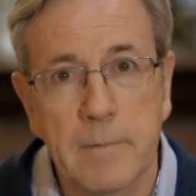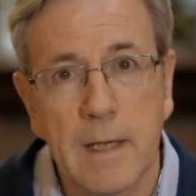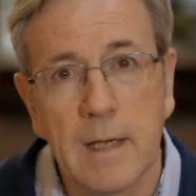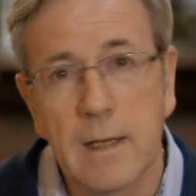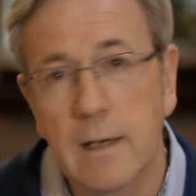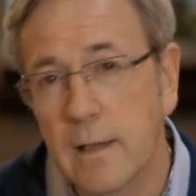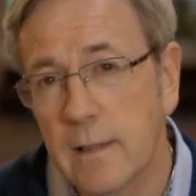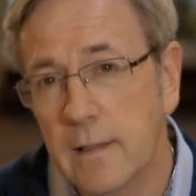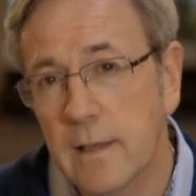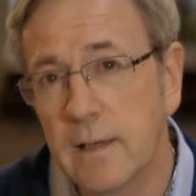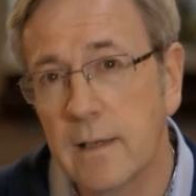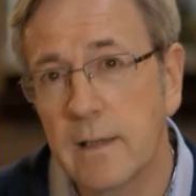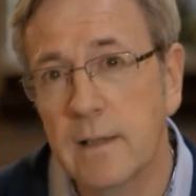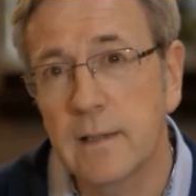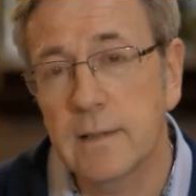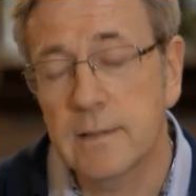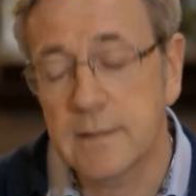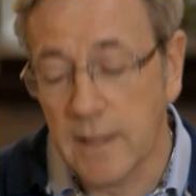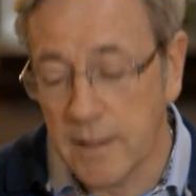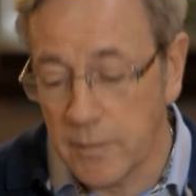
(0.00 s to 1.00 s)
And I think in
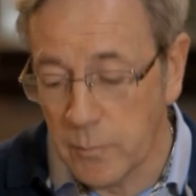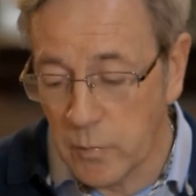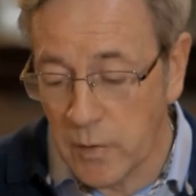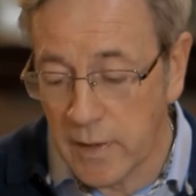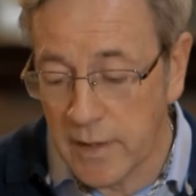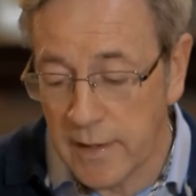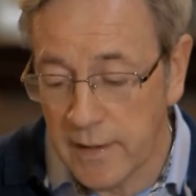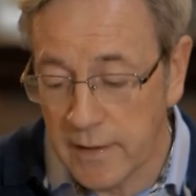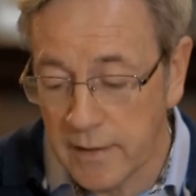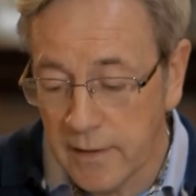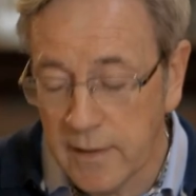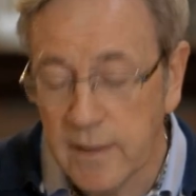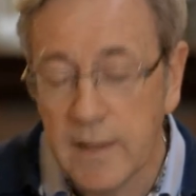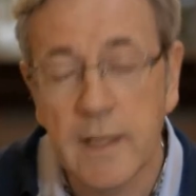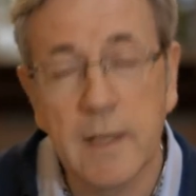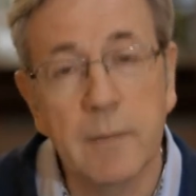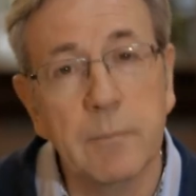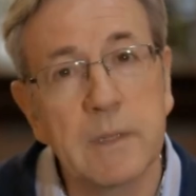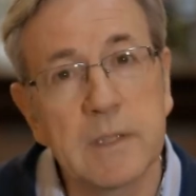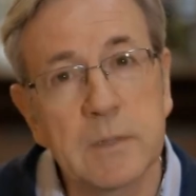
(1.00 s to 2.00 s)
the same way,
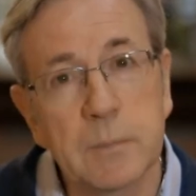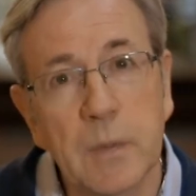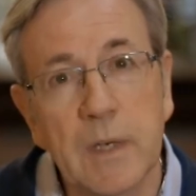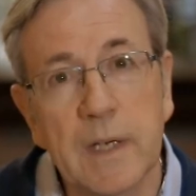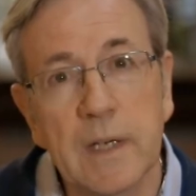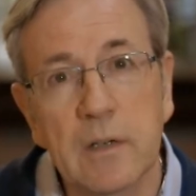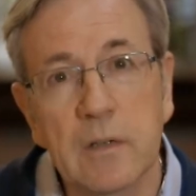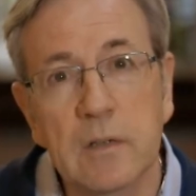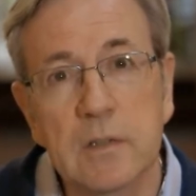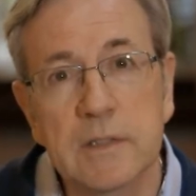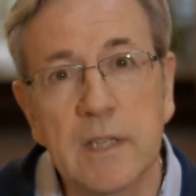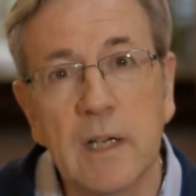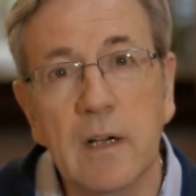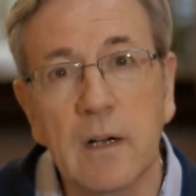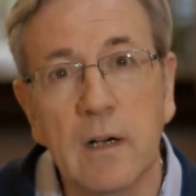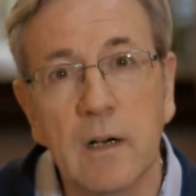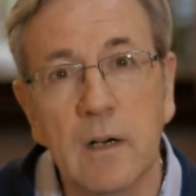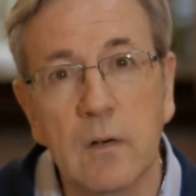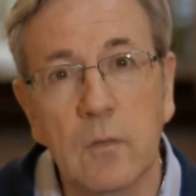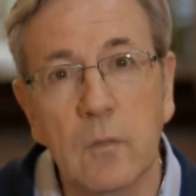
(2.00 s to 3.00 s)
it must break God's
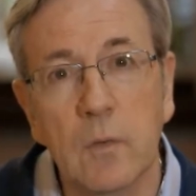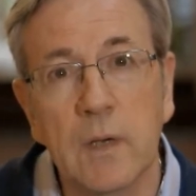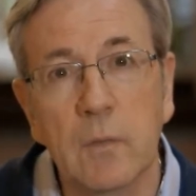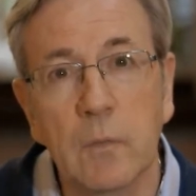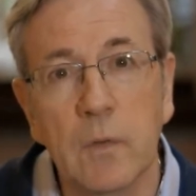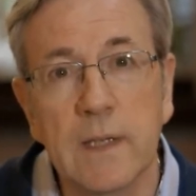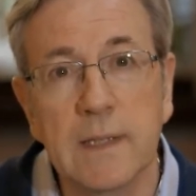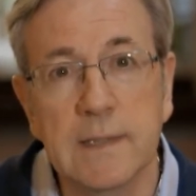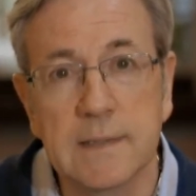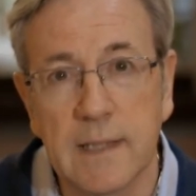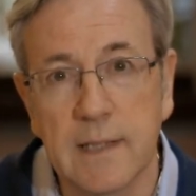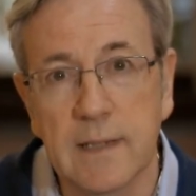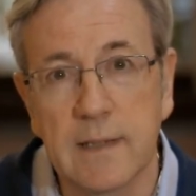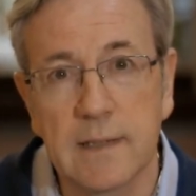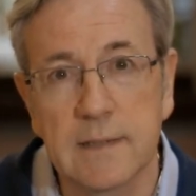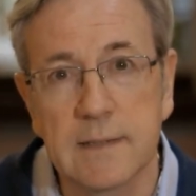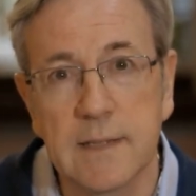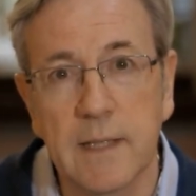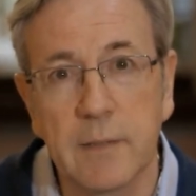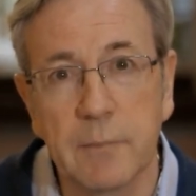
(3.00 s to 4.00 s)
heart when we say
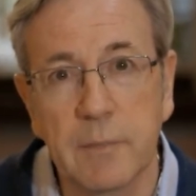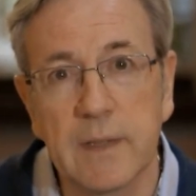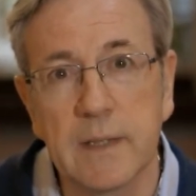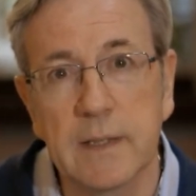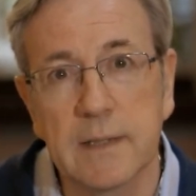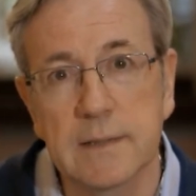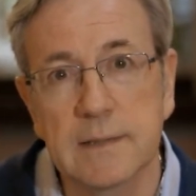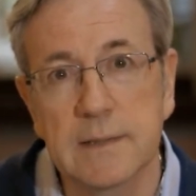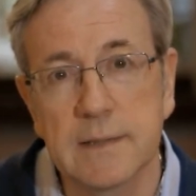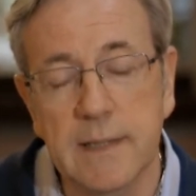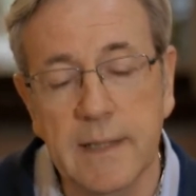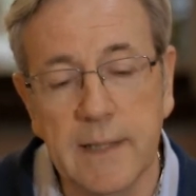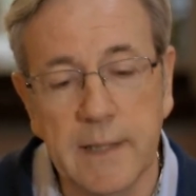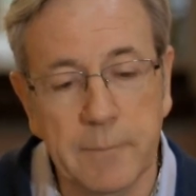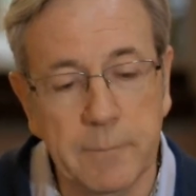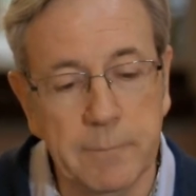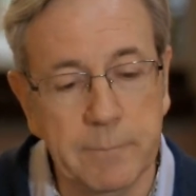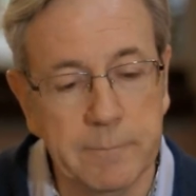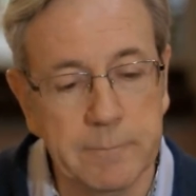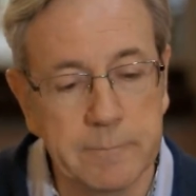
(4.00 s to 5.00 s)
the same things to
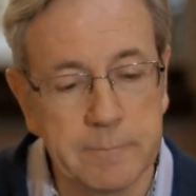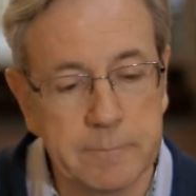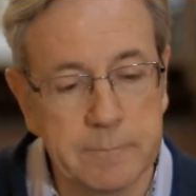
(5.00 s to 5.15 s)
him.